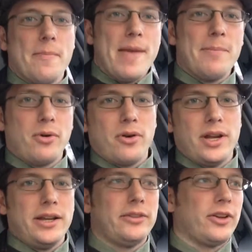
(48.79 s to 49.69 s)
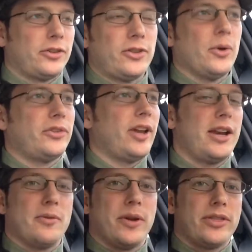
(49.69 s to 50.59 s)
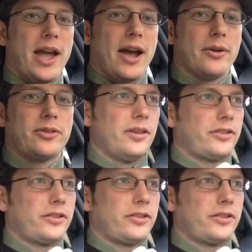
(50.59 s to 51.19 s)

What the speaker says: memories associated with the house,